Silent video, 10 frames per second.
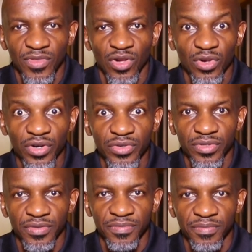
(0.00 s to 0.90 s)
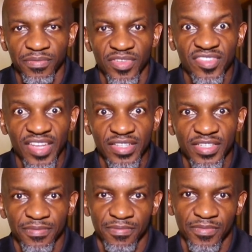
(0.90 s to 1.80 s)
Learn. Study.
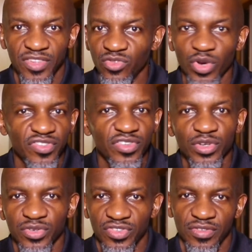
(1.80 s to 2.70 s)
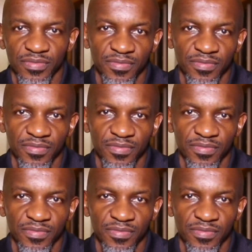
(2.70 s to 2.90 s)
There's no excuse.